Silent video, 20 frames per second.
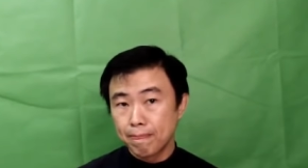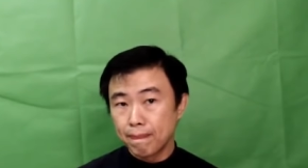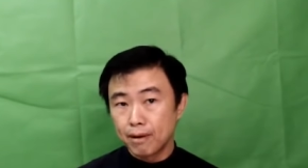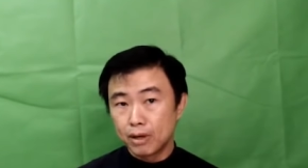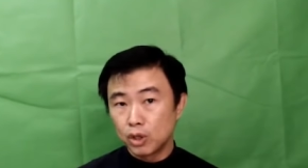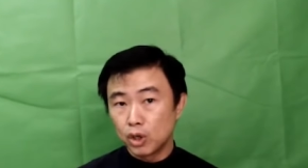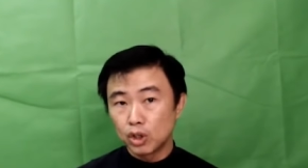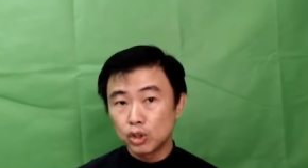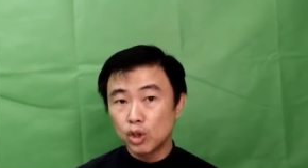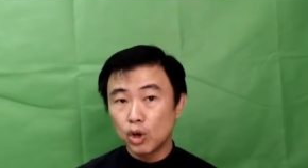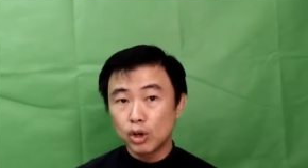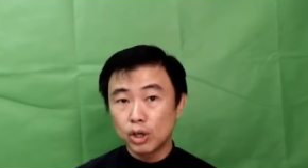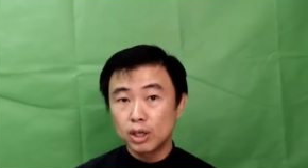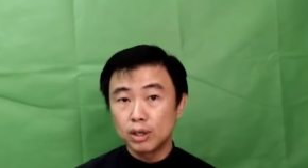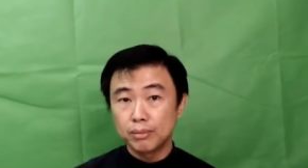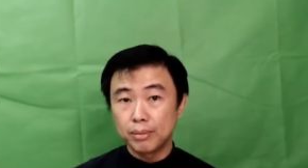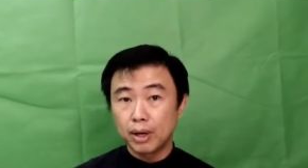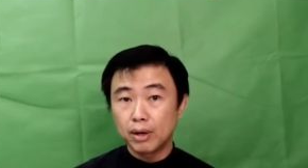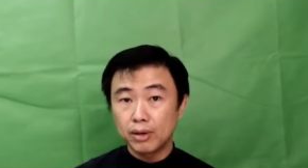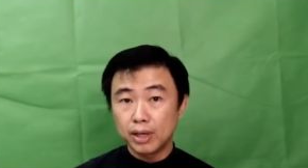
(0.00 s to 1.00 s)
Not talking
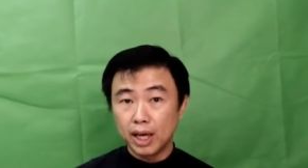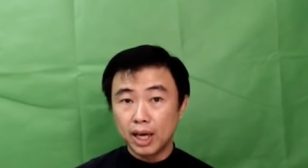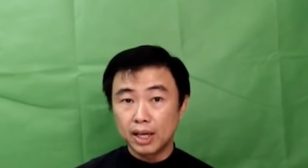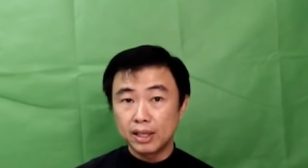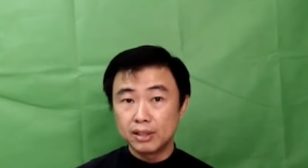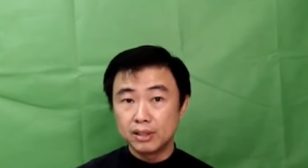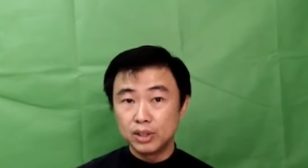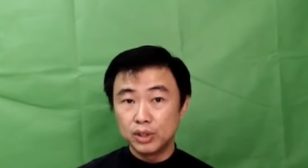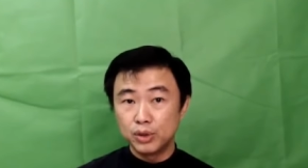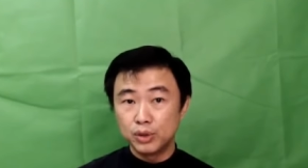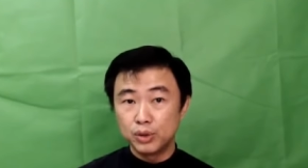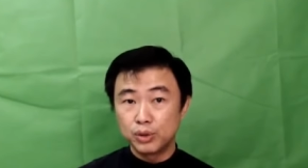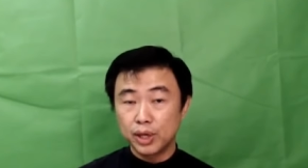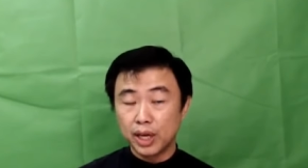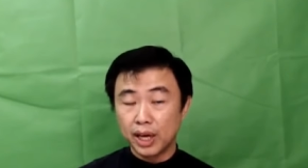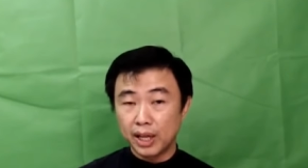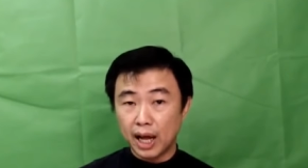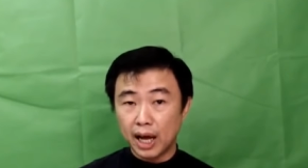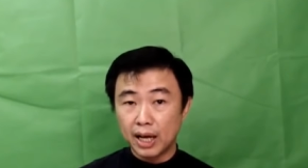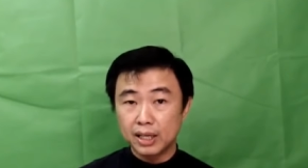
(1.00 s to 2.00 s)
about can you
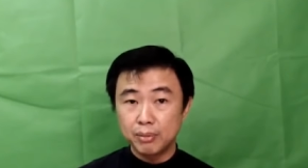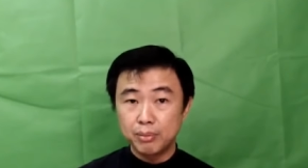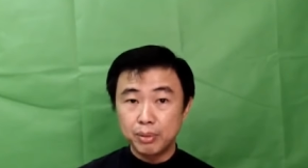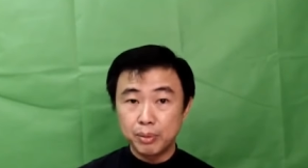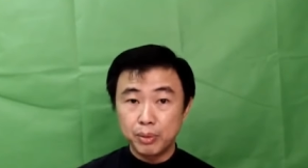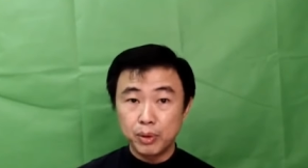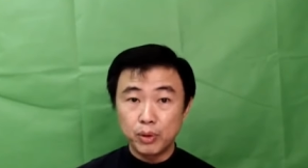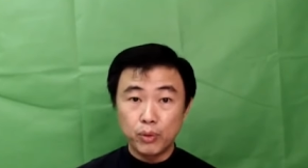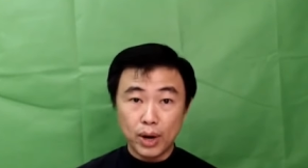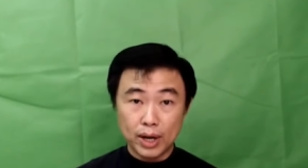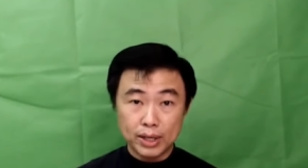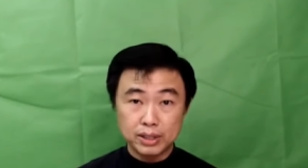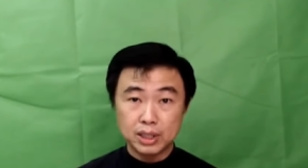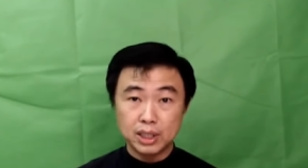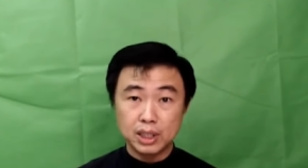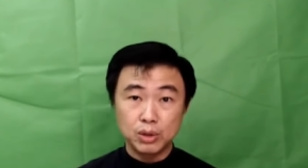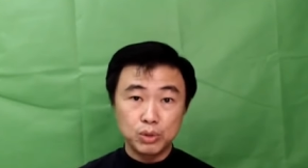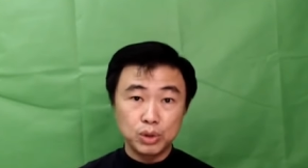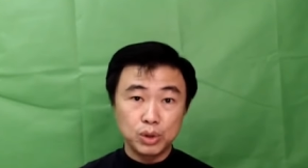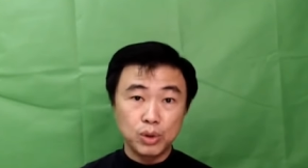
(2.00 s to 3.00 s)
can other people
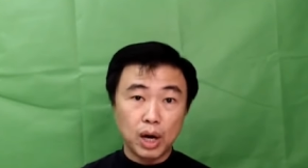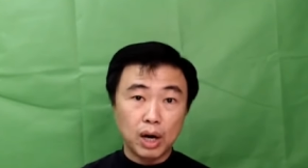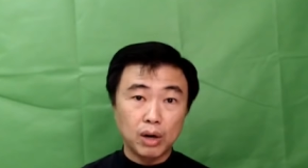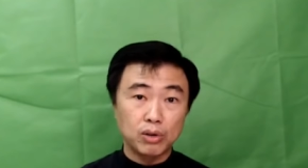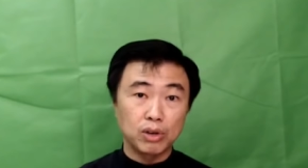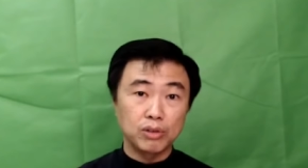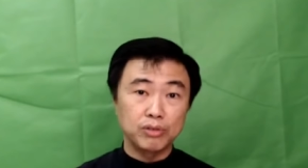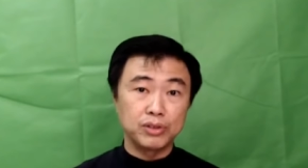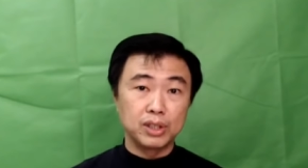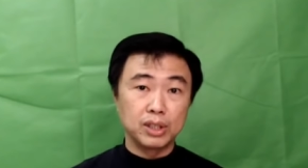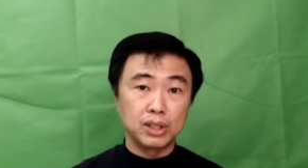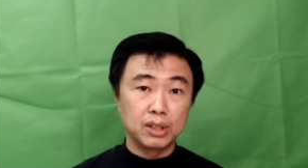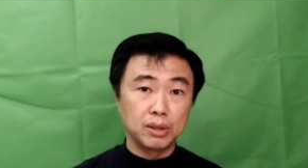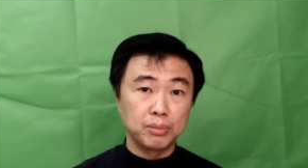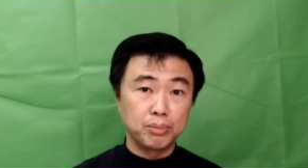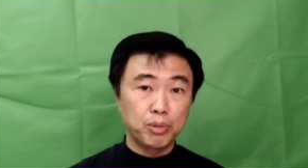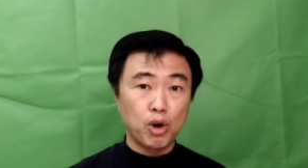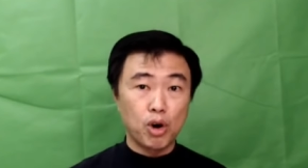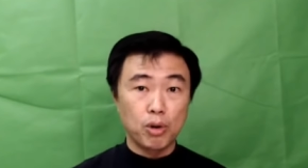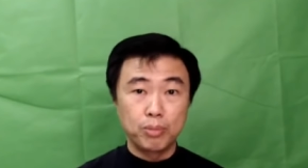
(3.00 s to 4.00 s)
rescue you out of the
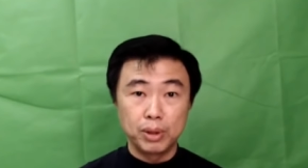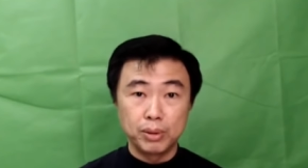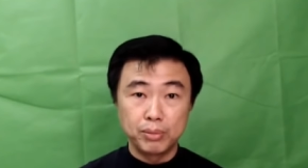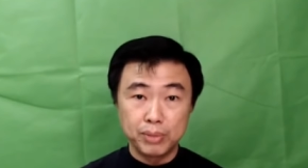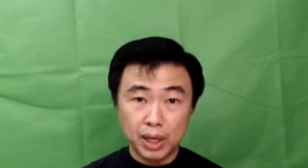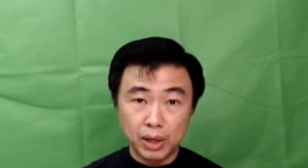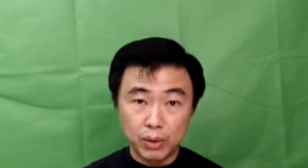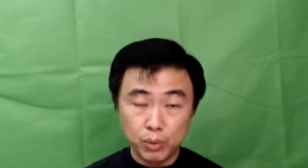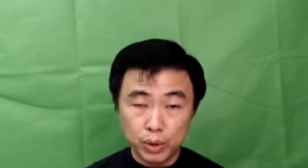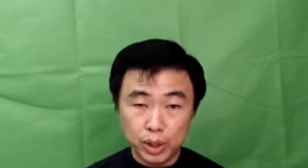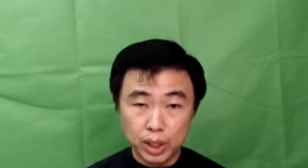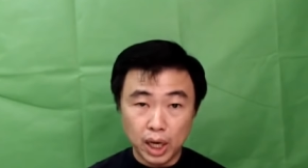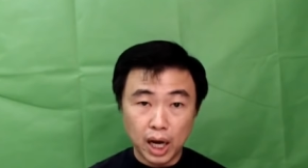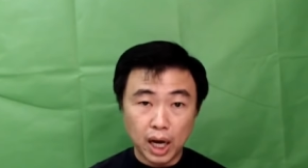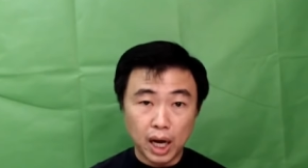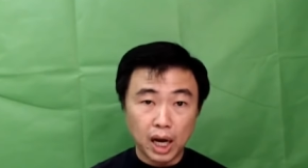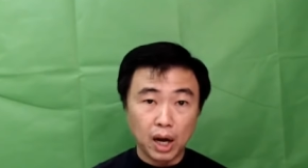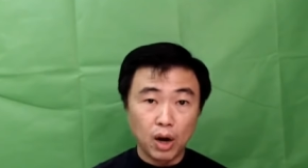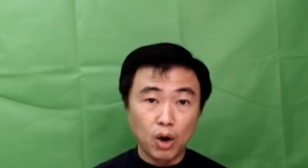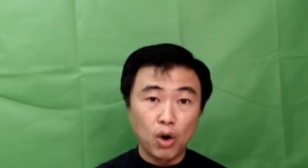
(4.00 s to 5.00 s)
problem that we
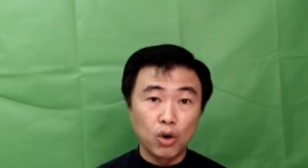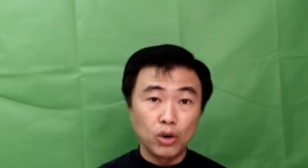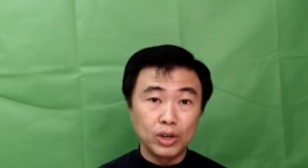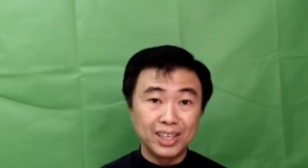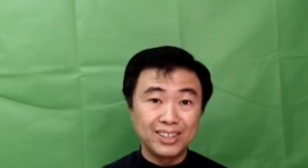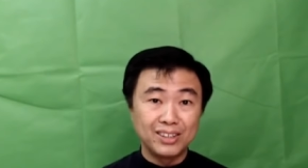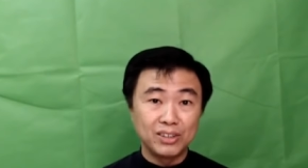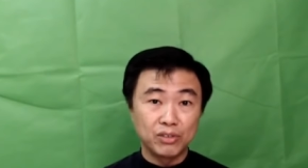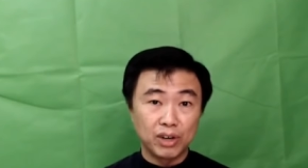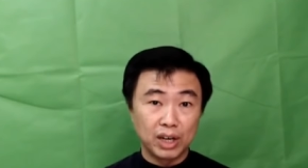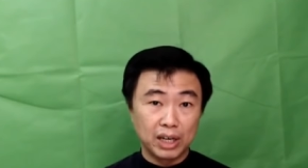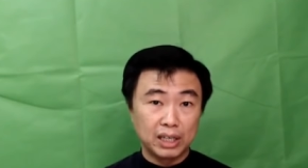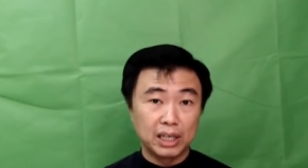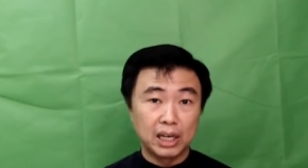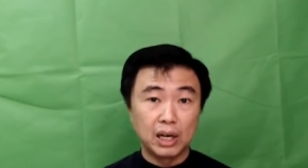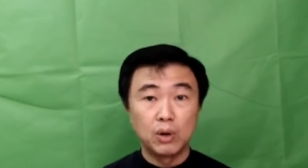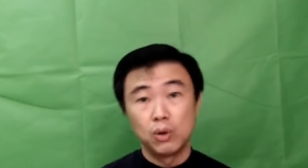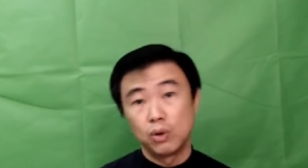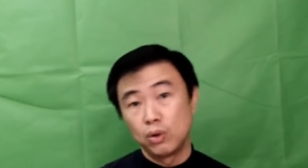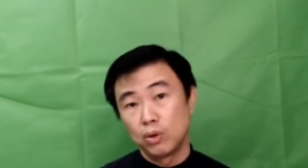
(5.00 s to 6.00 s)
are all in right now.